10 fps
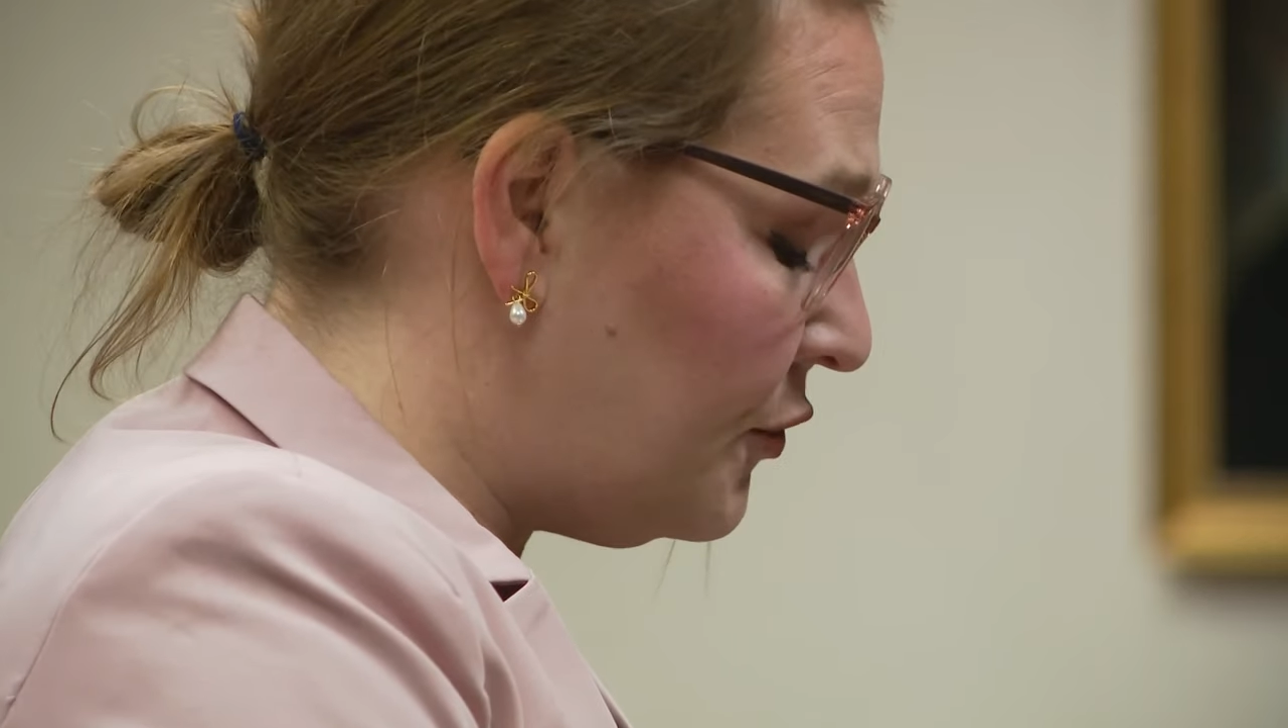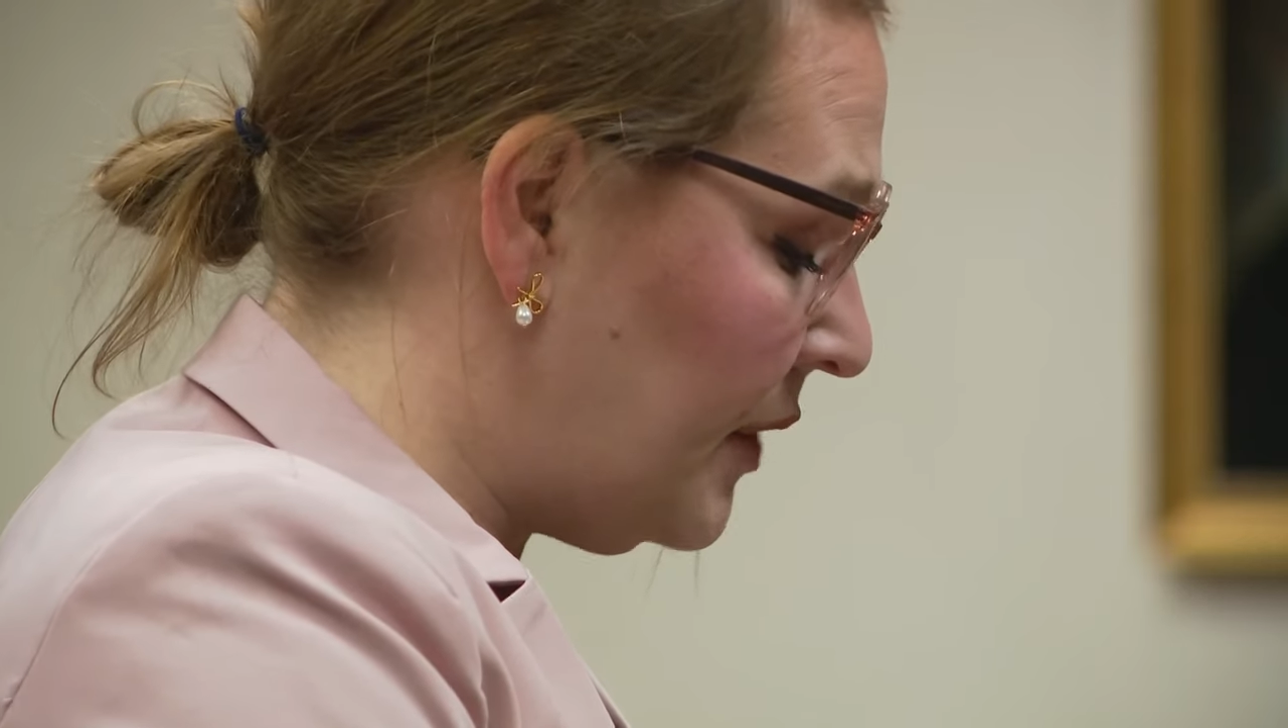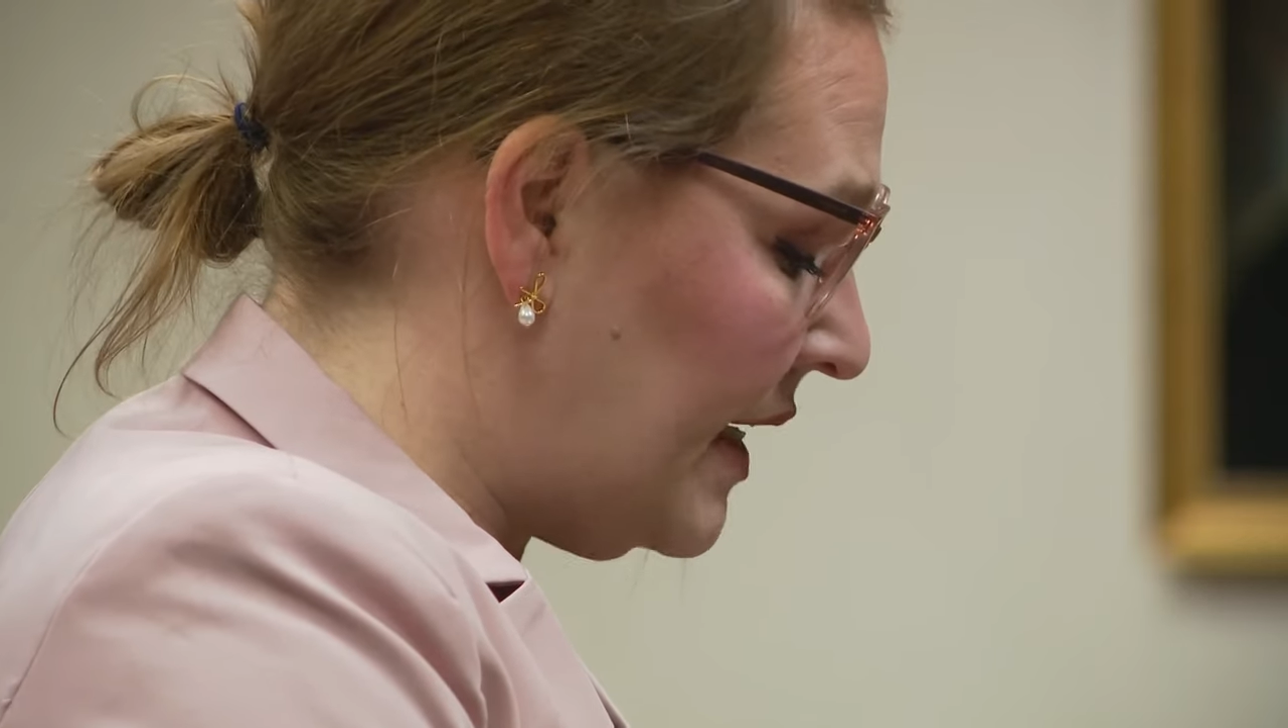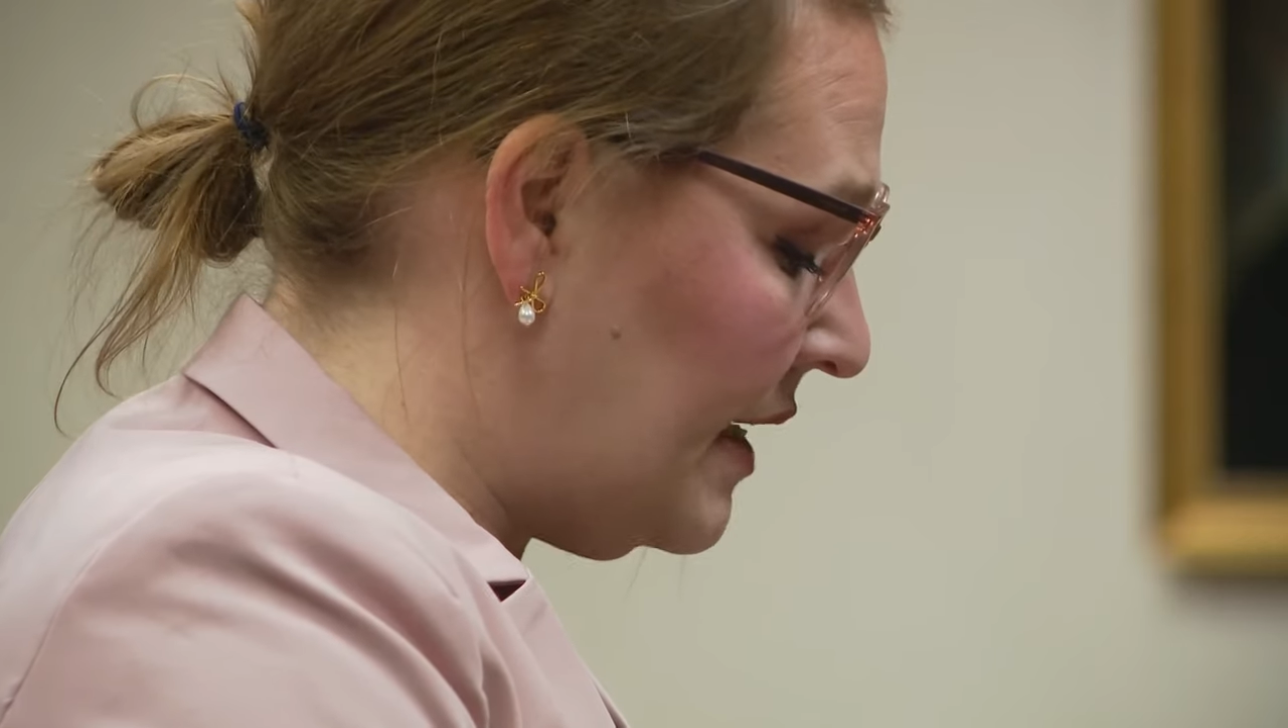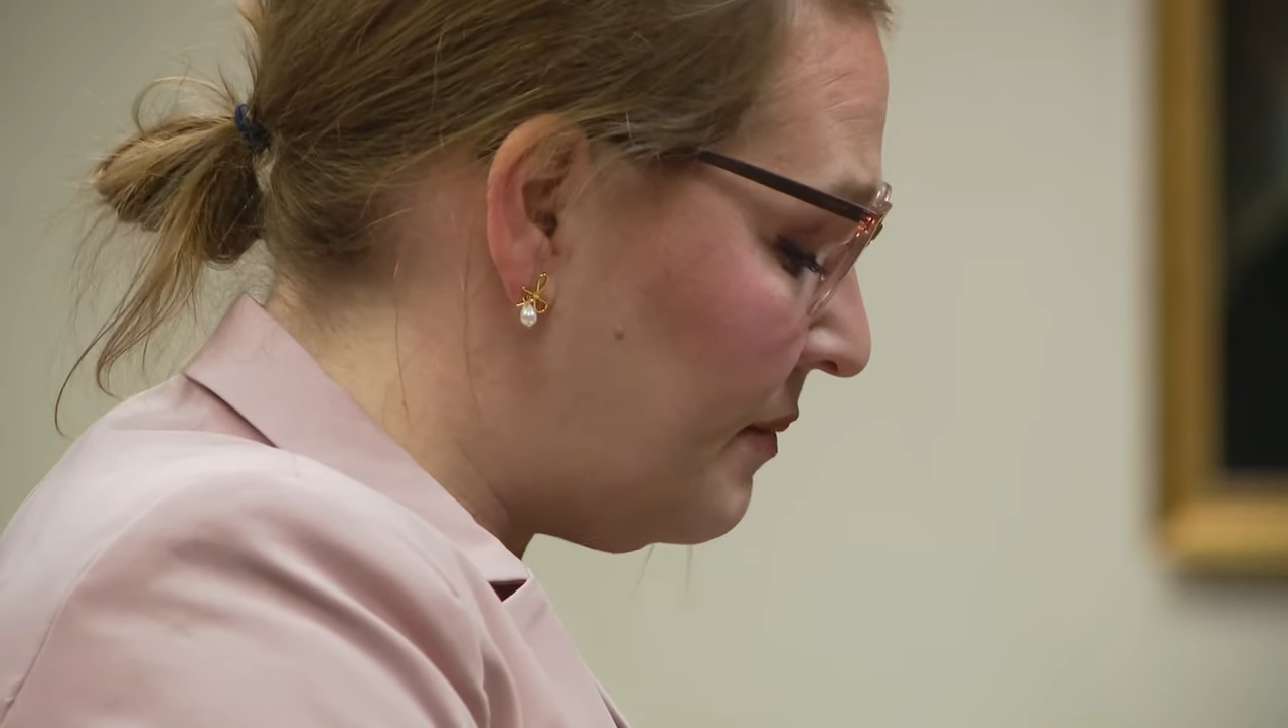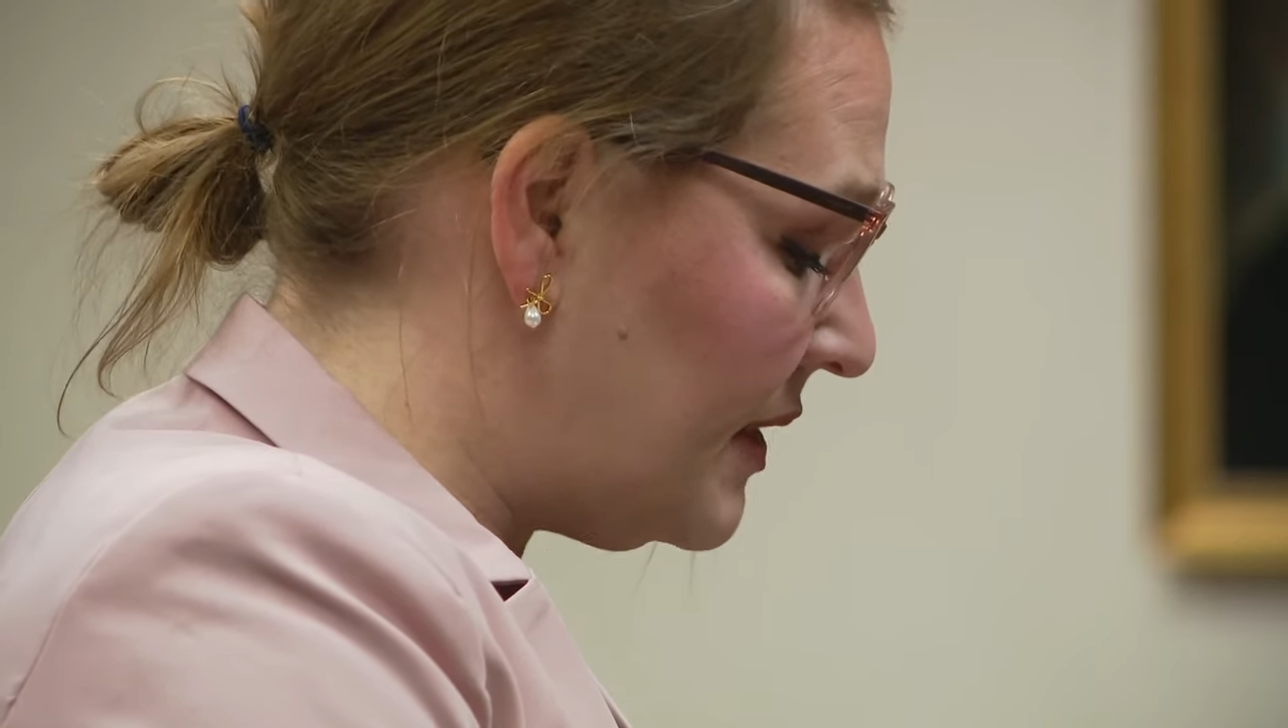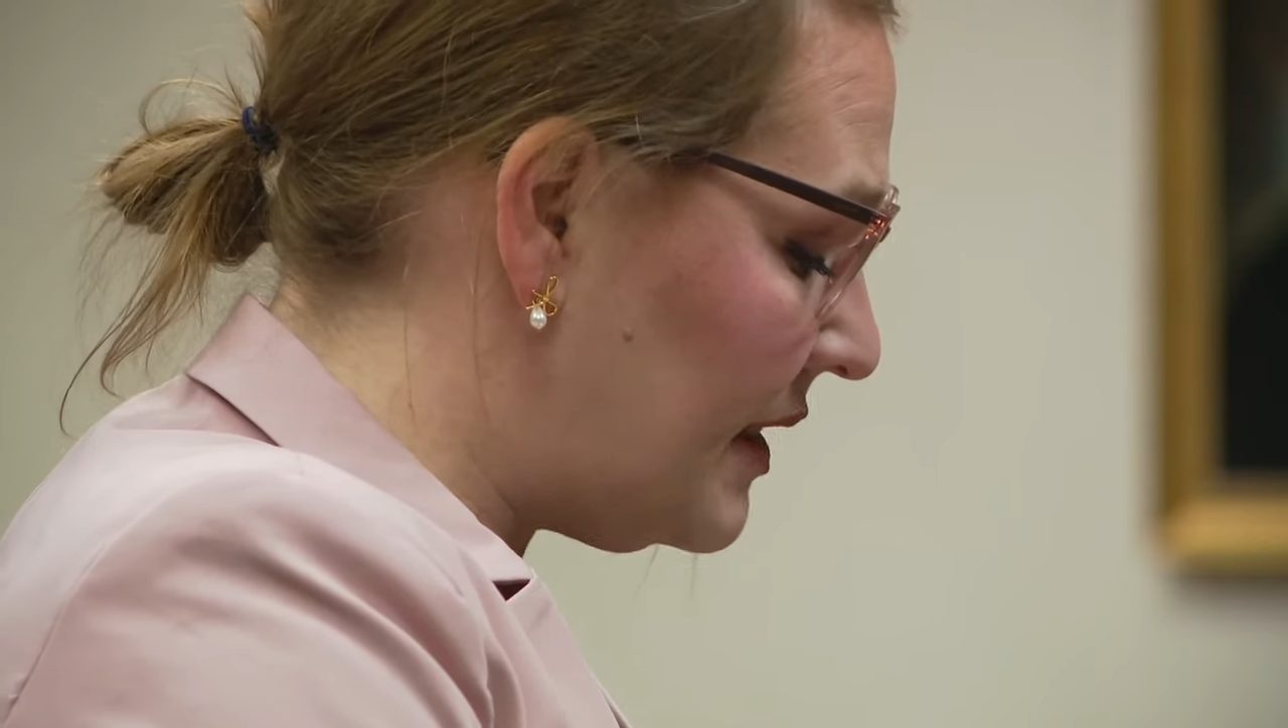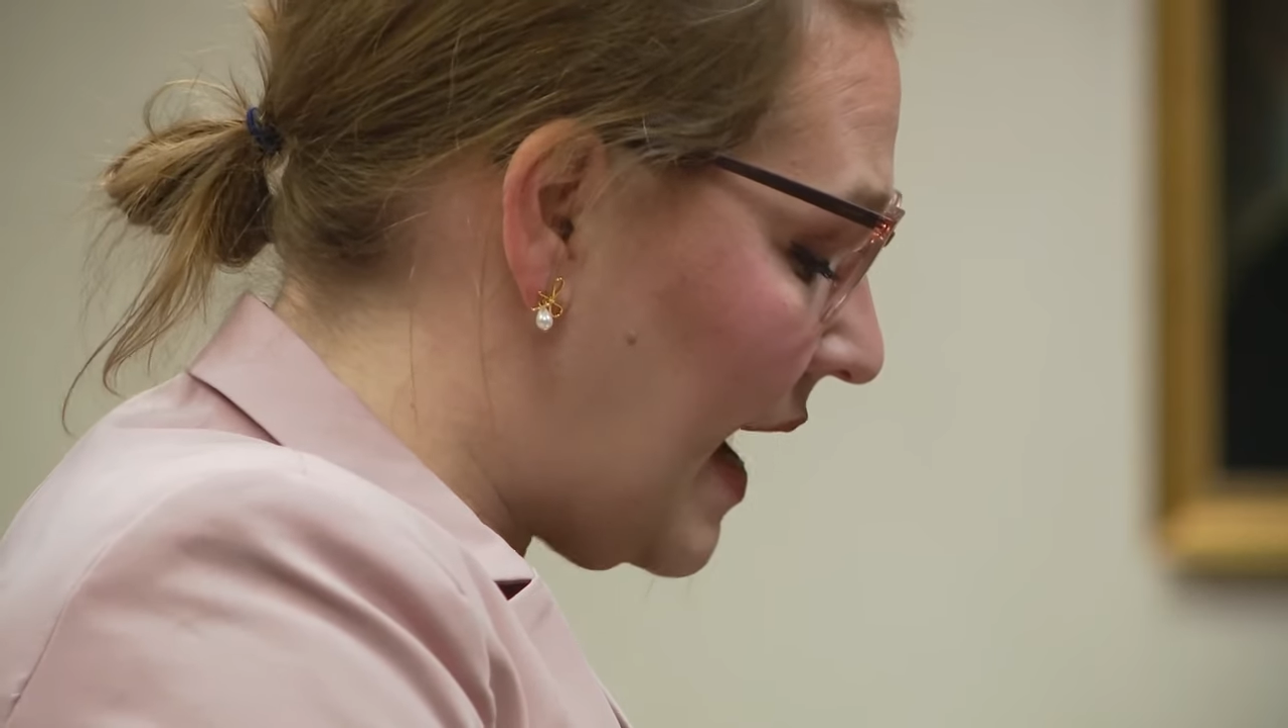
dreams,